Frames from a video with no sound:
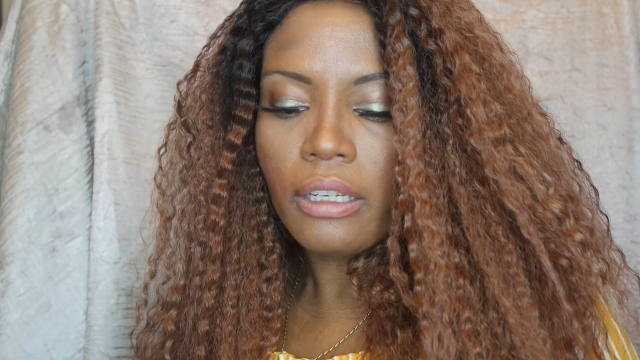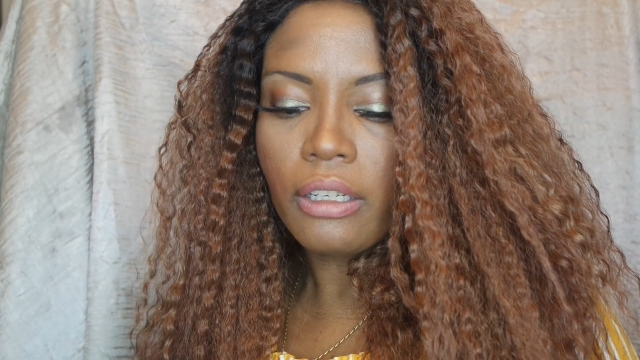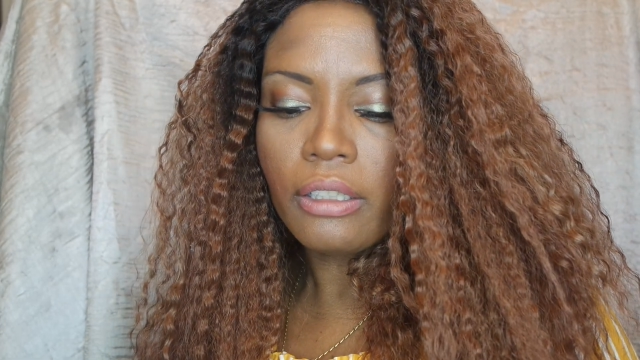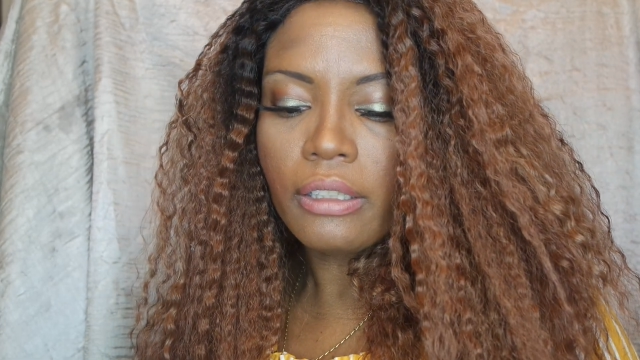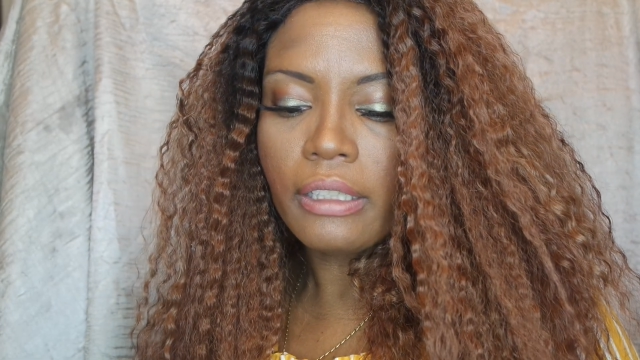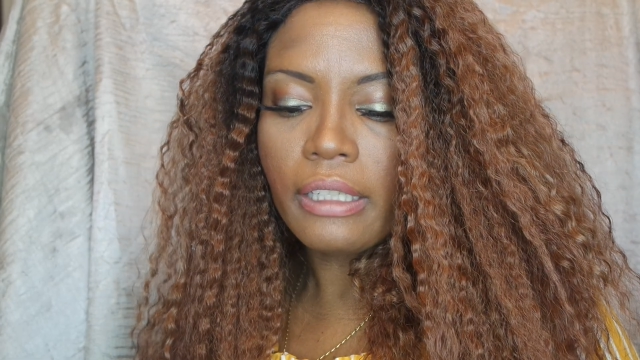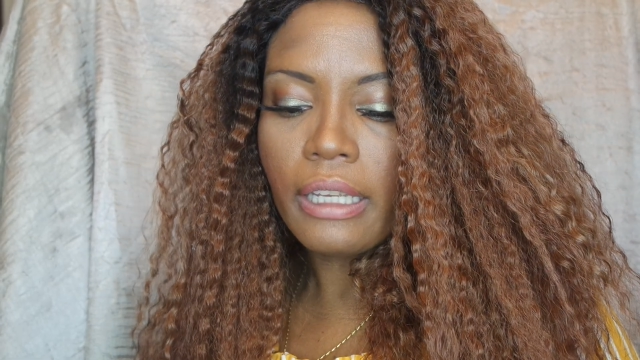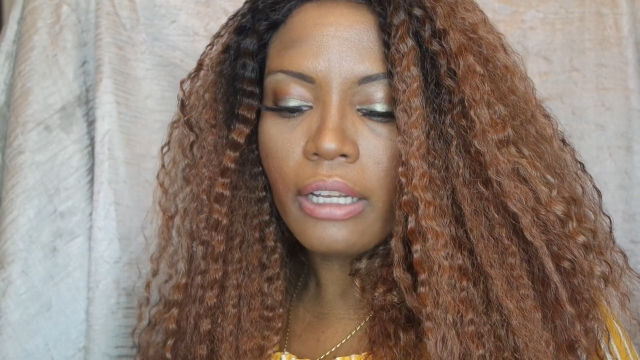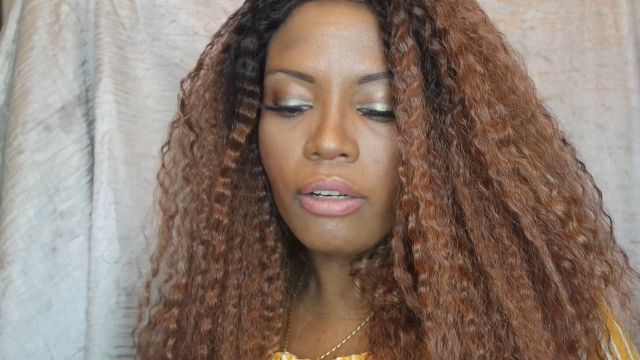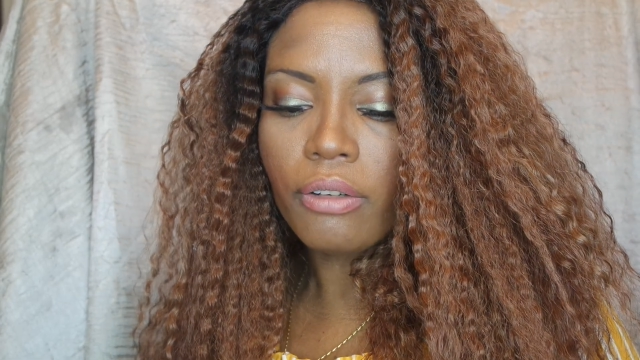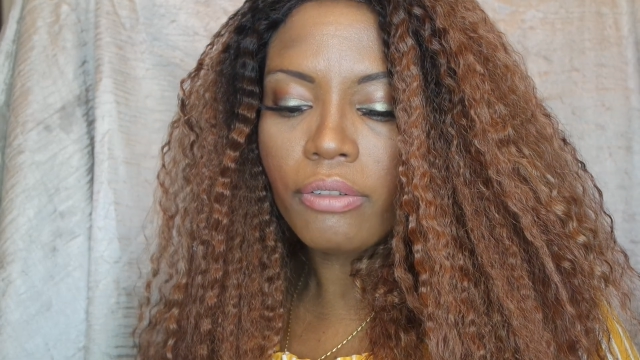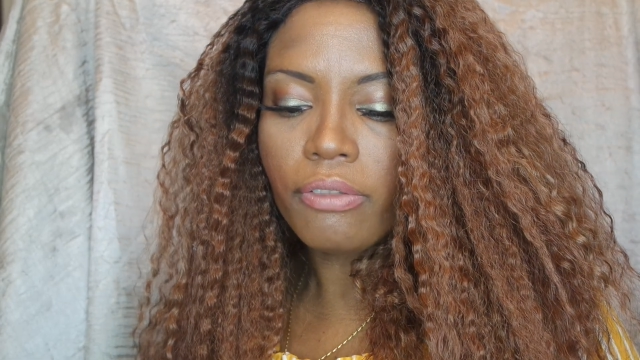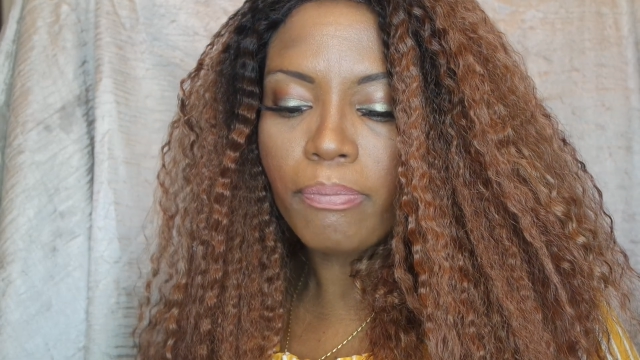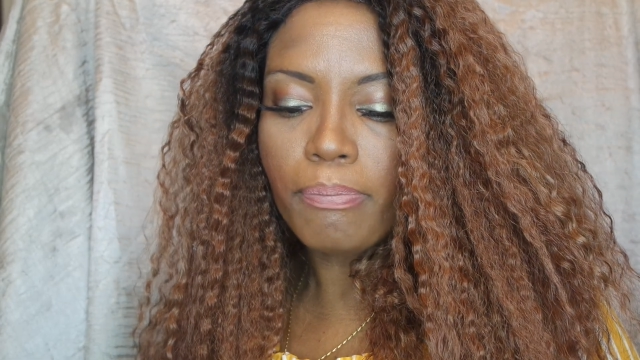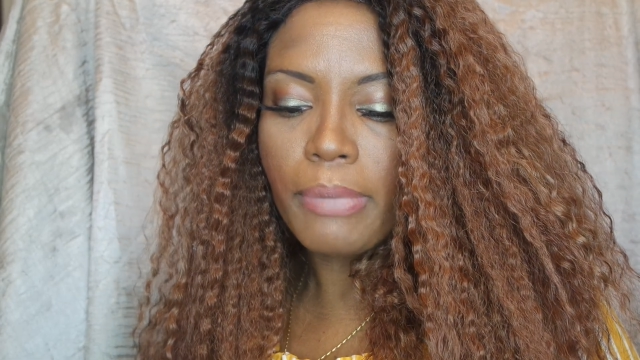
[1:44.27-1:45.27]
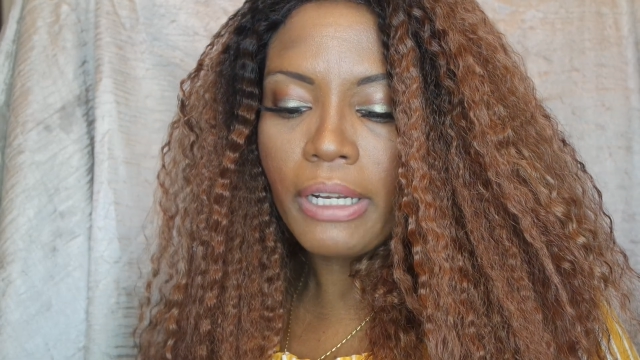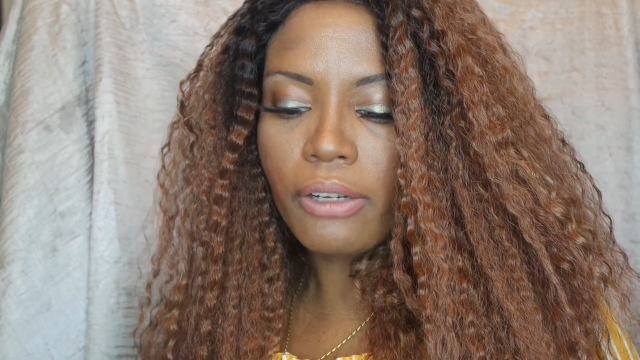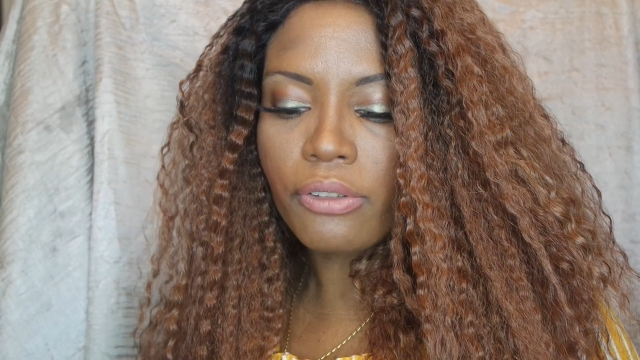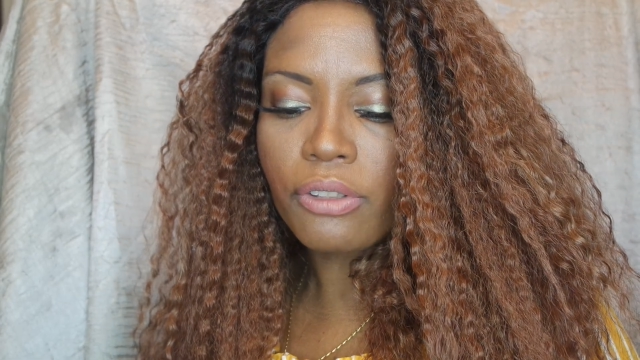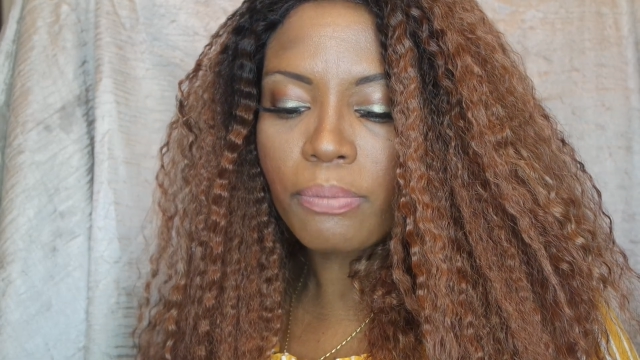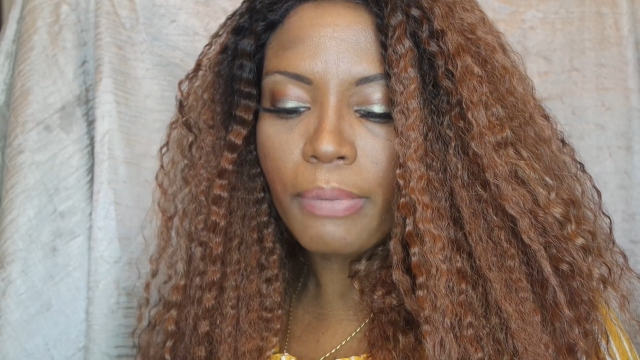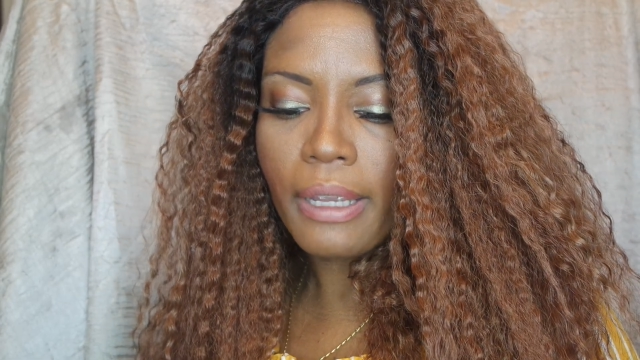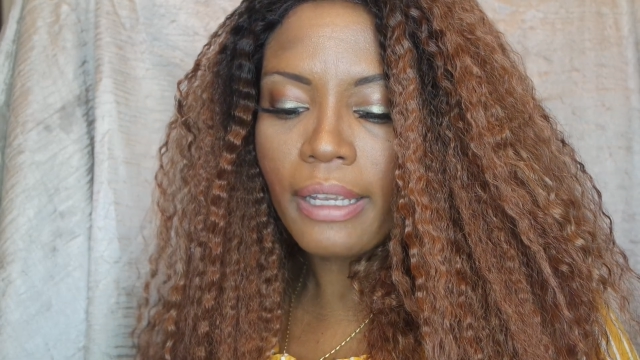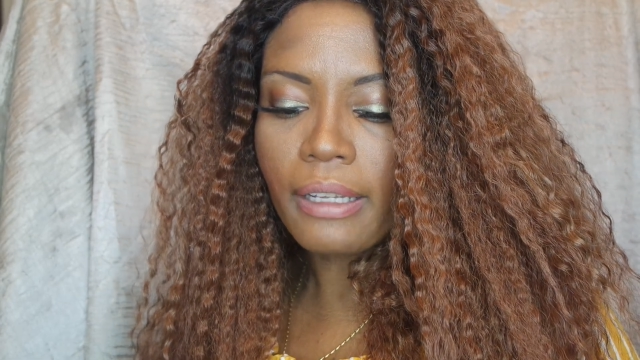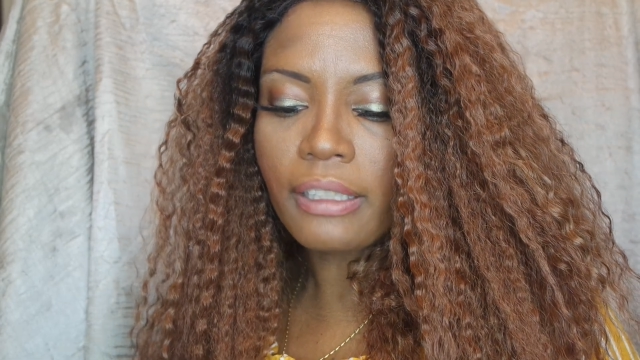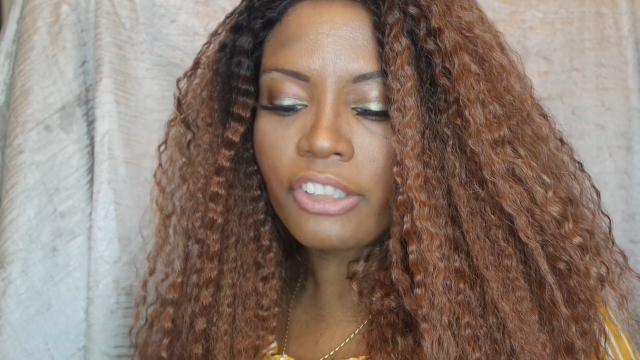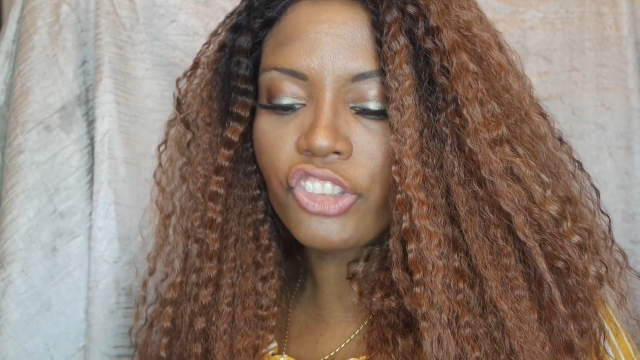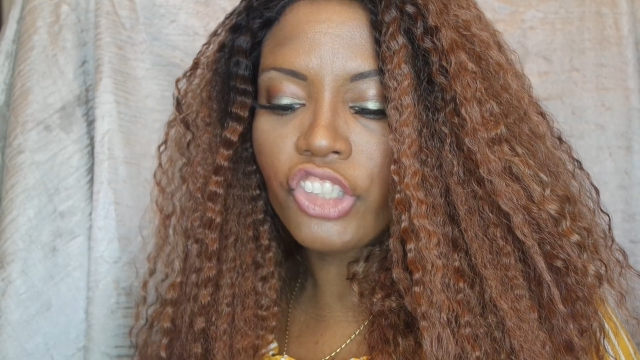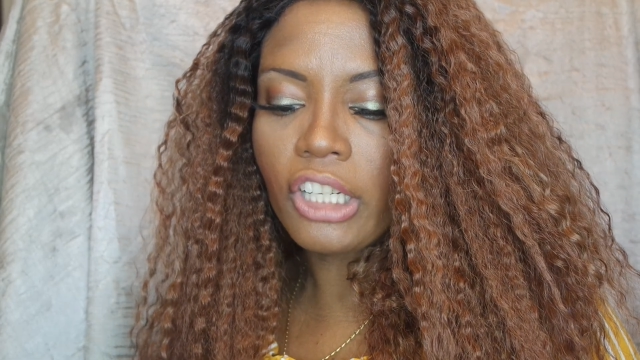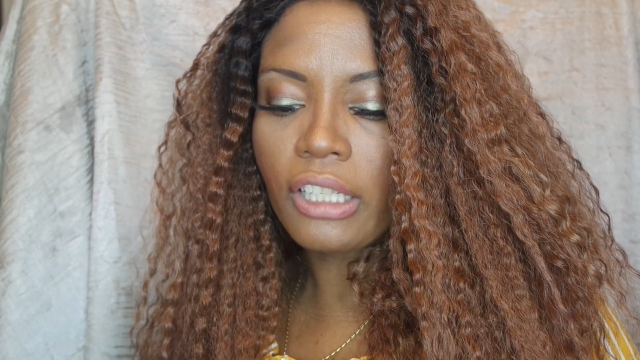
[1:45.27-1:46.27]
And the Elf Bounce
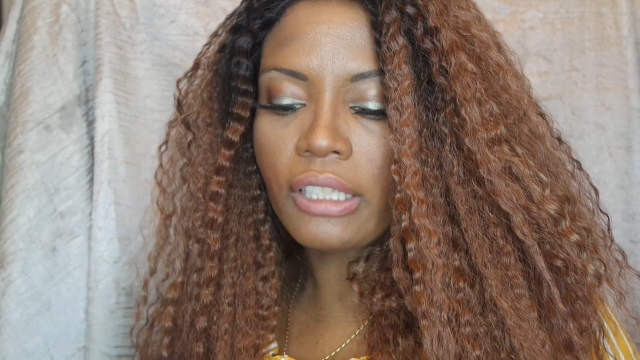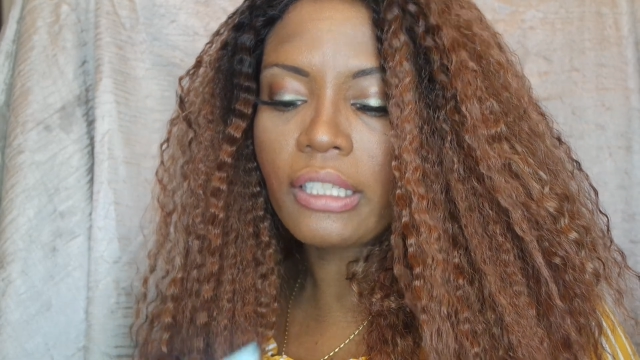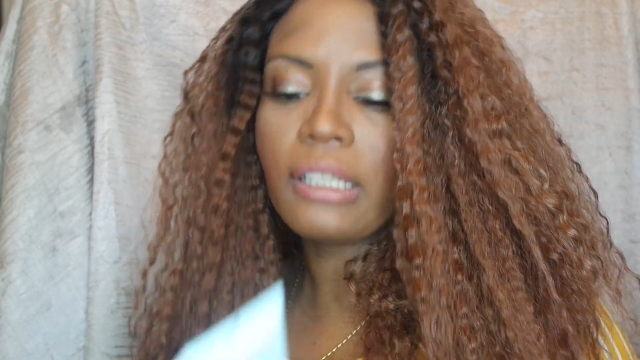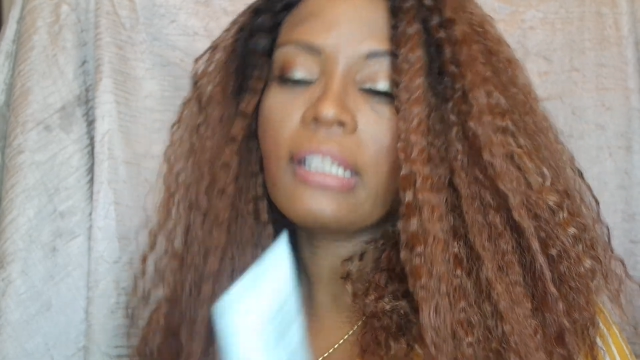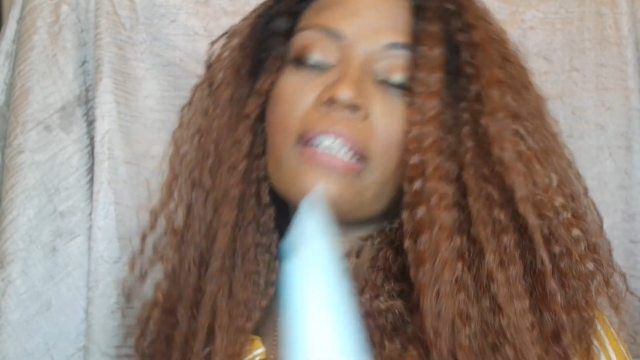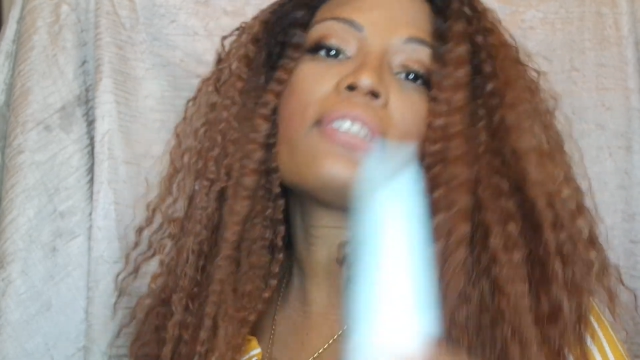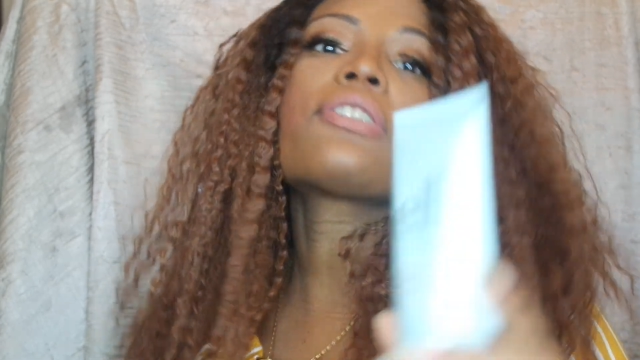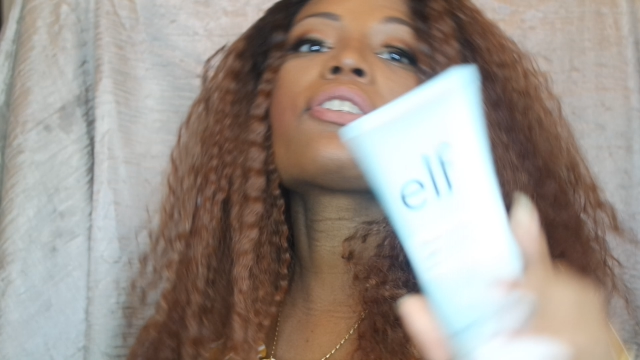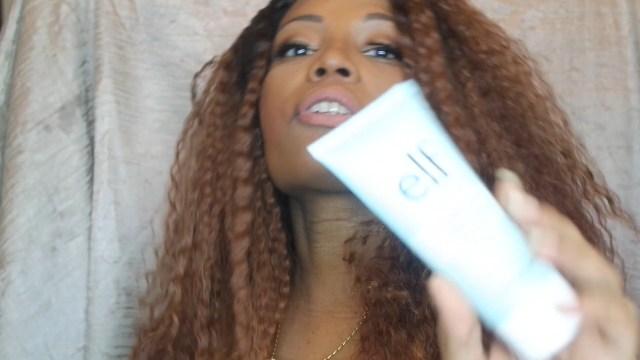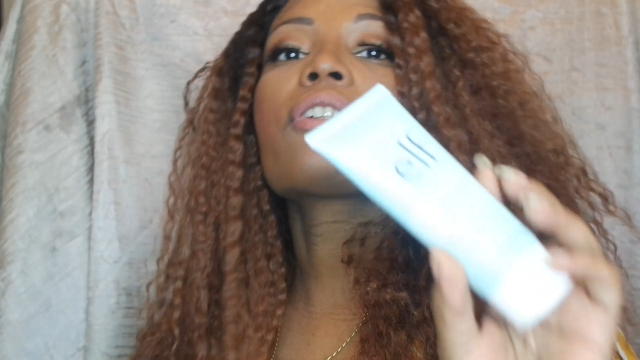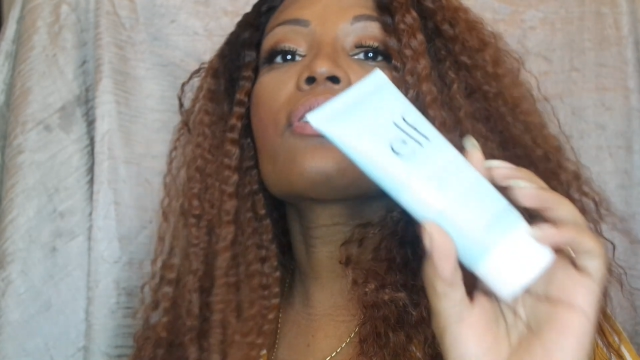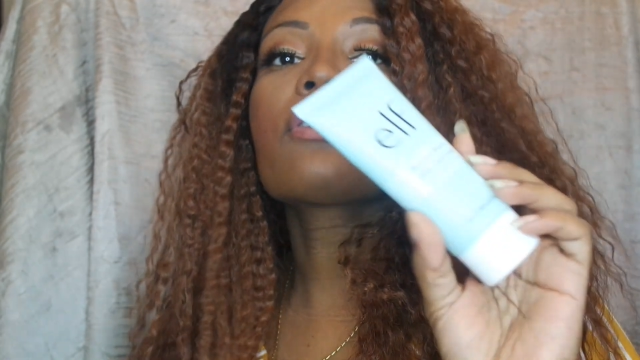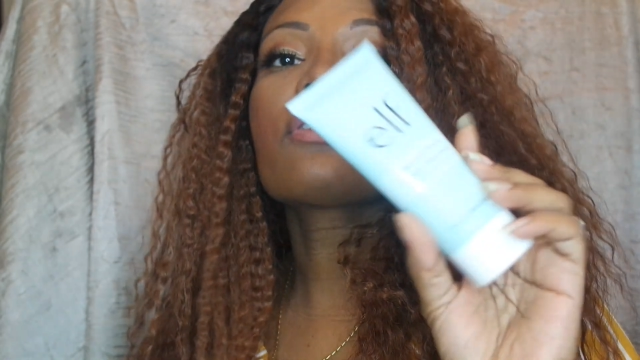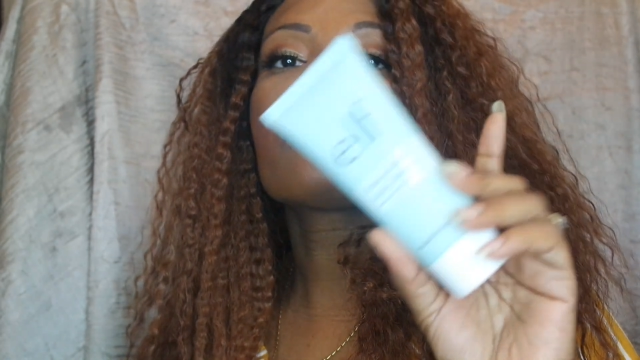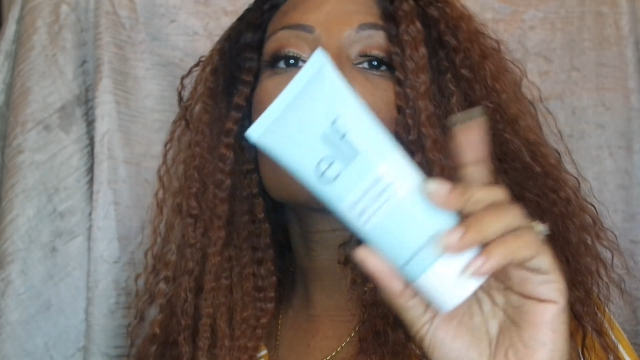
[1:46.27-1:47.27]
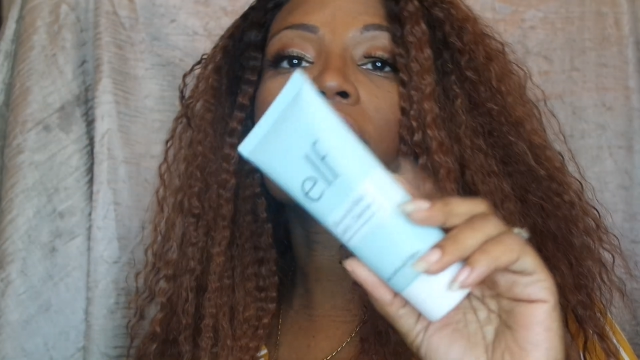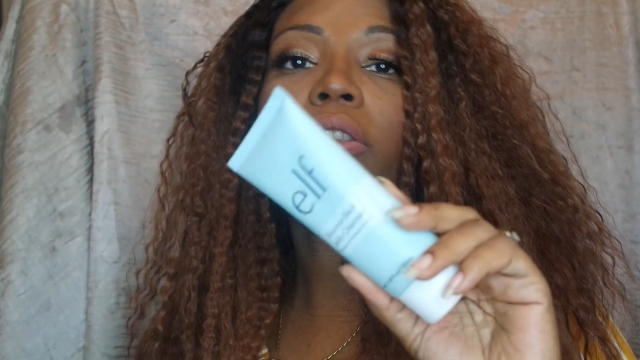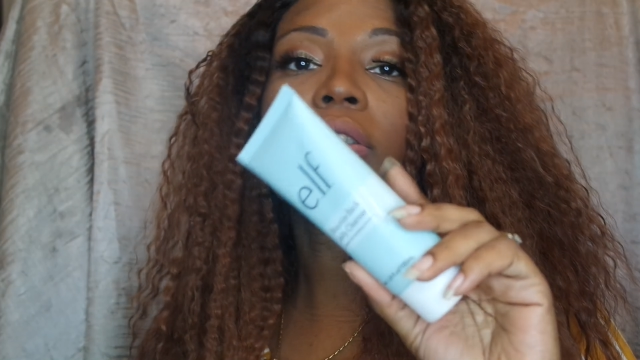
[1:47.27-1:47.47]
Back Jelly Cleanser.